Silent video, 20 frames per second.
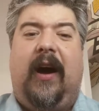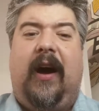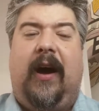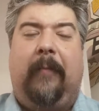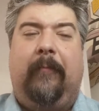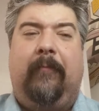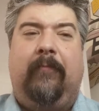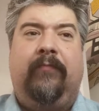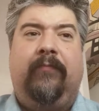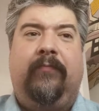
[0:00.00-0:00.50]

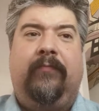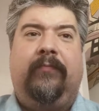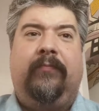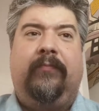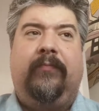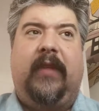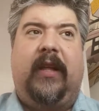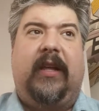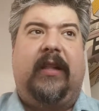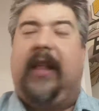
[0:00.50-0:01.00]
um,
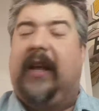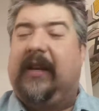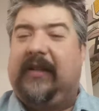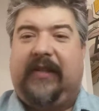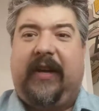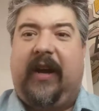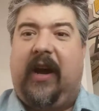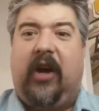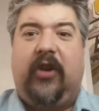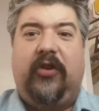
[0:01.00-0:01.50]
like
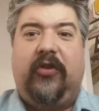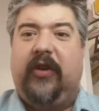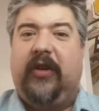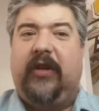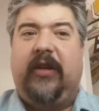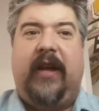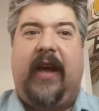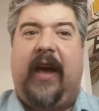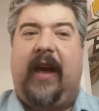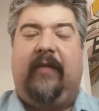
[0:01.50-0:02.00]
less than
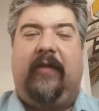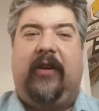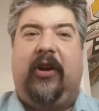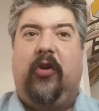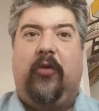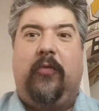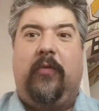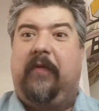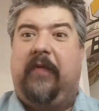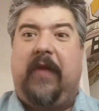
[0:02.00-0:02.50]
100 out of a
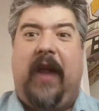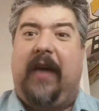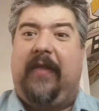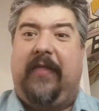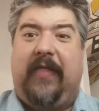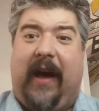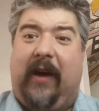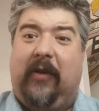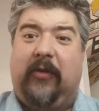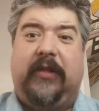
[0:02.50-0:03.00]
group of
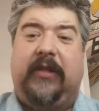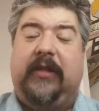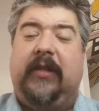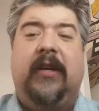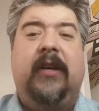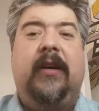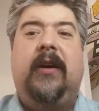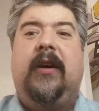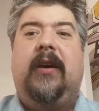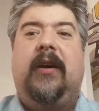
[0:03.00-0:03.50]
9,000.
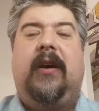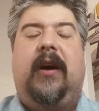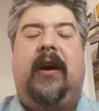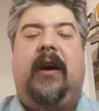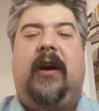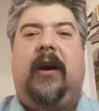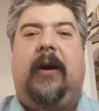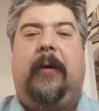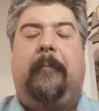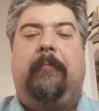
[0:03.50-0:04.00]

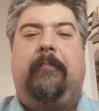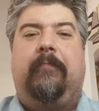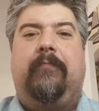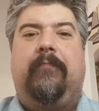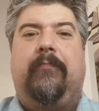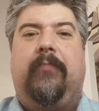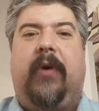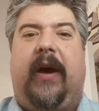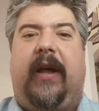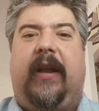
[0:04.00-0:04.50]

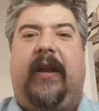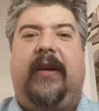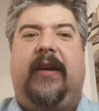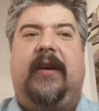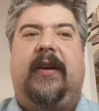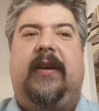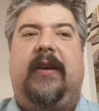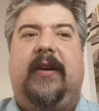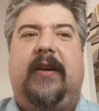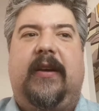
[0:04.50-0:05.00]
But
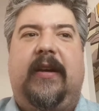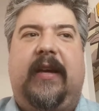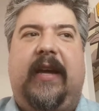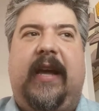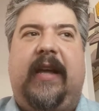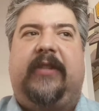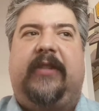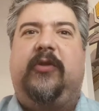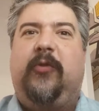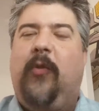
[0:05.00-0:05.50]

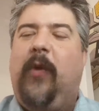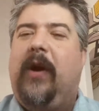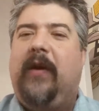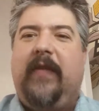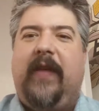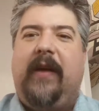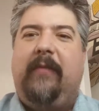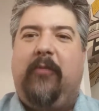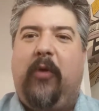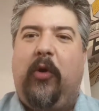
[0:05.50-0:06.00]
it's
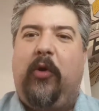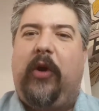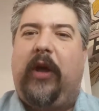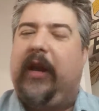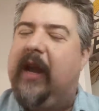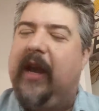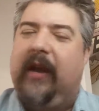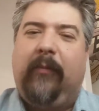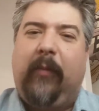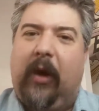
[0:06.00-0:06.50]
where they broke
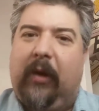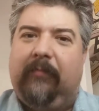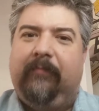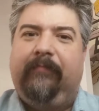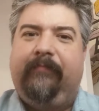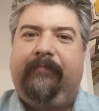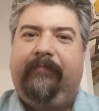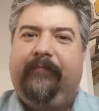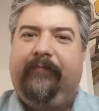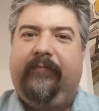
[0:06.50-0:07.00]
Enigma.
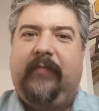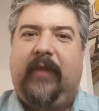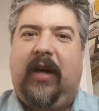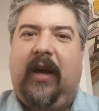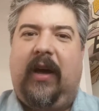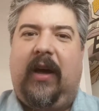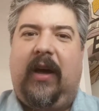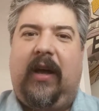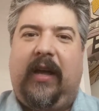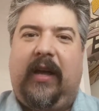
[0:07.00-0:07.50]

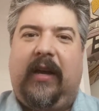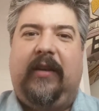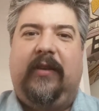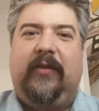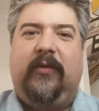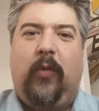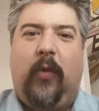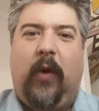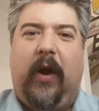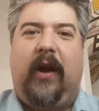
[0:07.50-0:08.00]
It
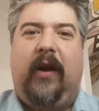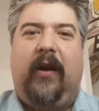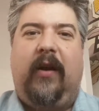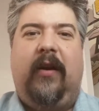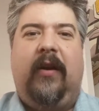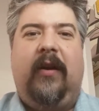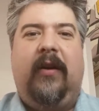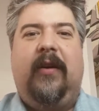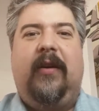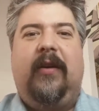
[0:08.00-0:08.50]
is
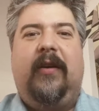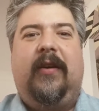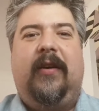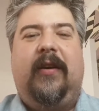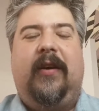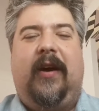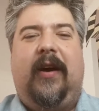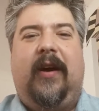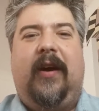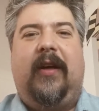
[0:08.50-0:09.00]
where
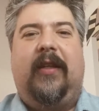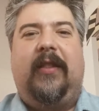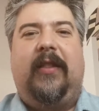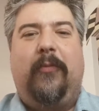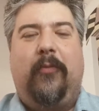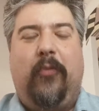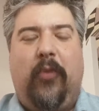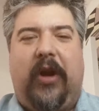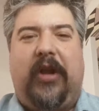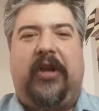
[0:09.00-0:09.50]

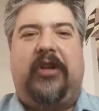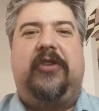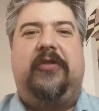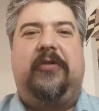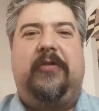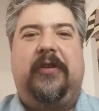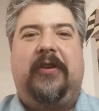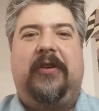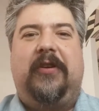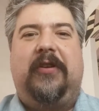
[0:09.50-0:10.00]
the
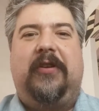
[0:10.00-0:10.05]
British